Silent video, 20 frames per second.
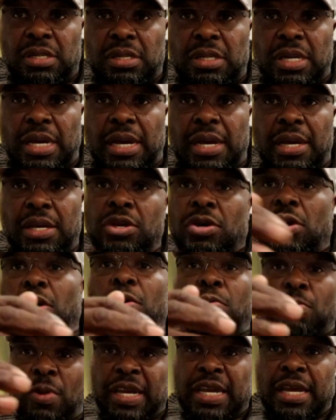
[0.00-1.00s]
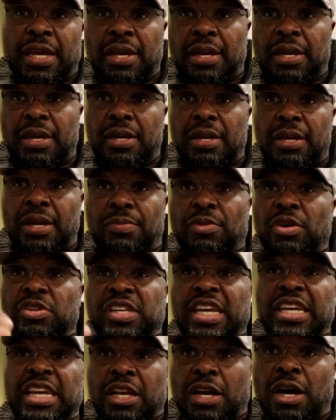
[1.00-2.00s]
you got to win it. Yeah. I'm not
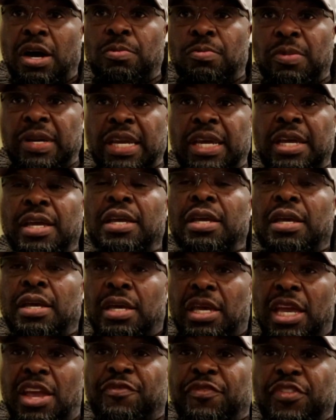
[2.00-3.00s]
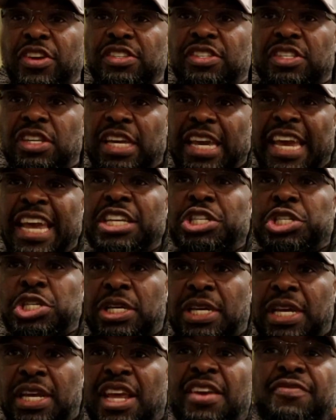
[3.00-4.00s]
saying he can't win it. If he's
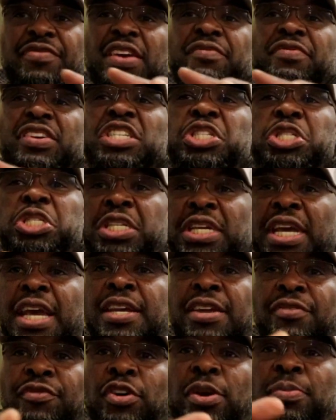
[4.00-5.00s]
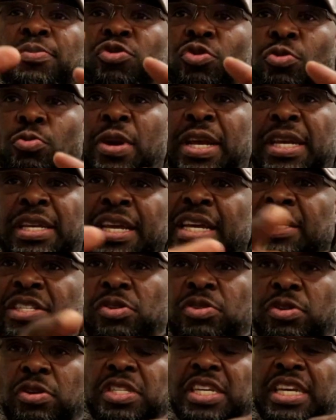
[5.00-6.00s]
engineered, if they've engineered it for him to win, yes,
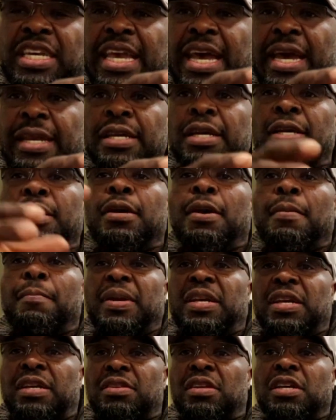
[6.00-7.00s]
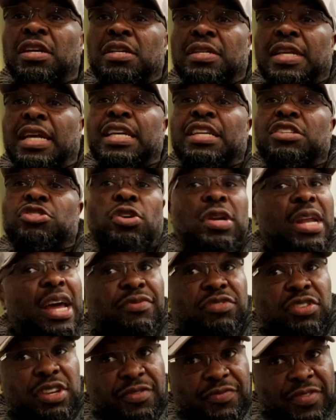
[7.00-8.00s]
of course he can, but then he's going to
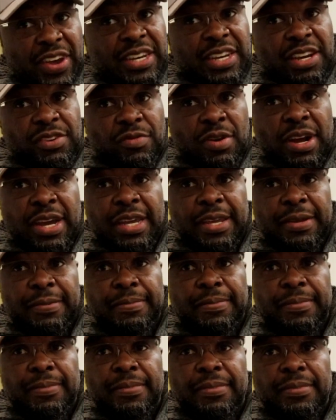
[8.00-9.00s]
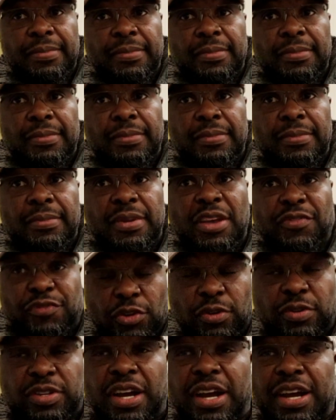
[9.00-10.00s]
have to defend it, right? A
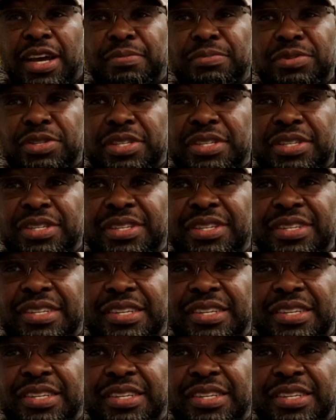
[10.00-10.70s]
few times.